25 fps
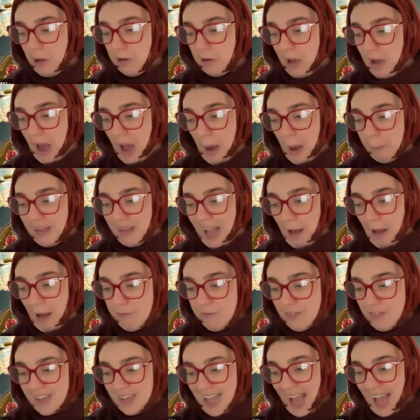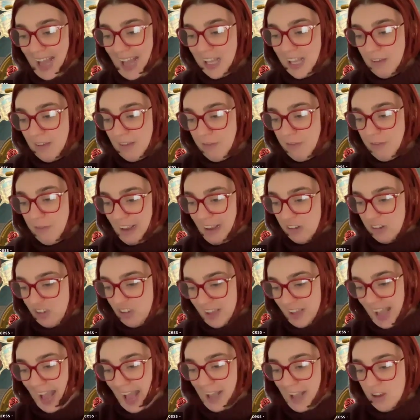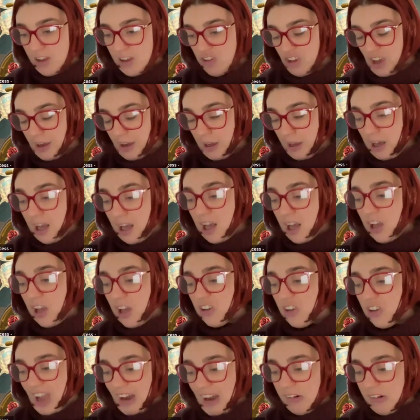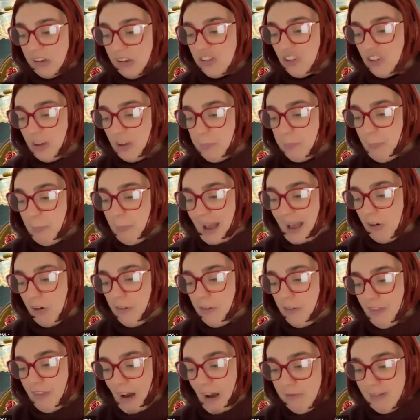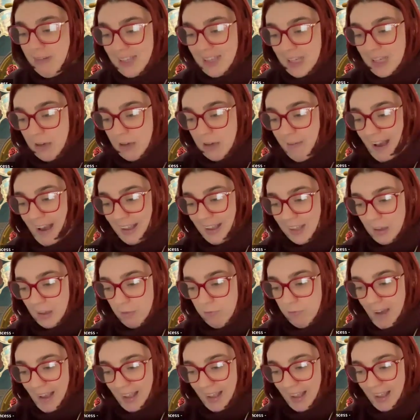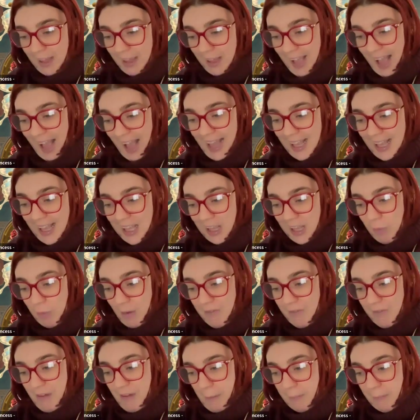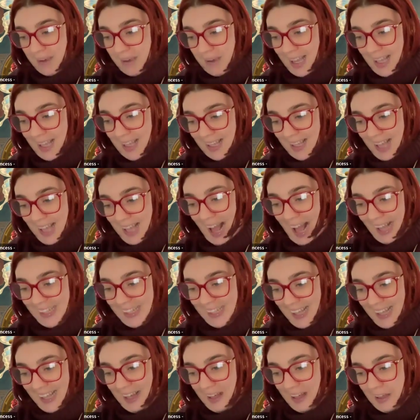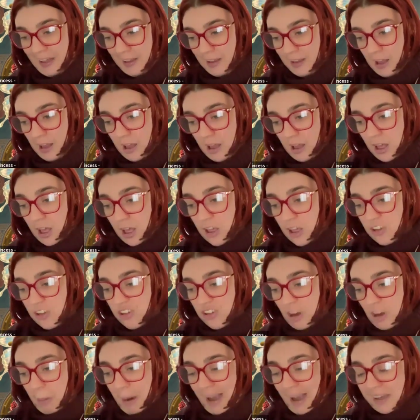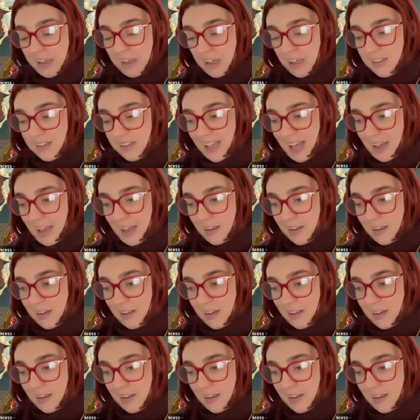norms advocates for education, challenging male authority resonates with feminist ideas. Joanna